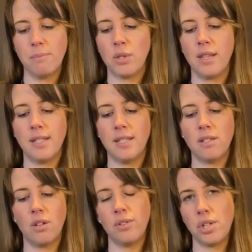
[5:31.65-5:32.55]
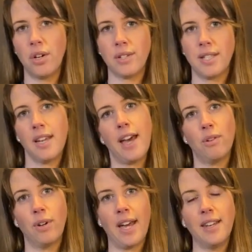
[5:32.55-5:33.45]
So this is non-toxic and
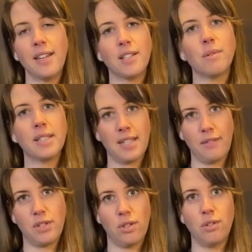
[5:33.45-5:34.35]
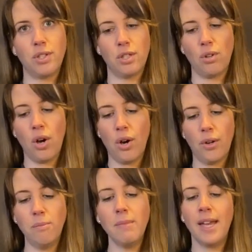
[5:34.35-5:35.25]
organic, so it's safe to use in your
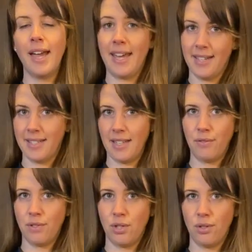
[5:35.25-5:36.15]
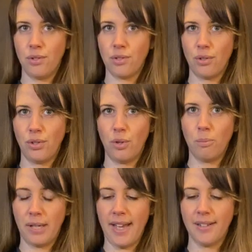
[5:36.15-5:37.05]
home and it's safe to use on your
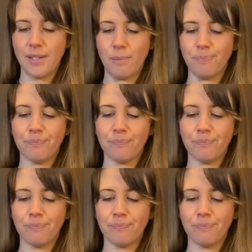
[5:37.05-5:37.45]
plant.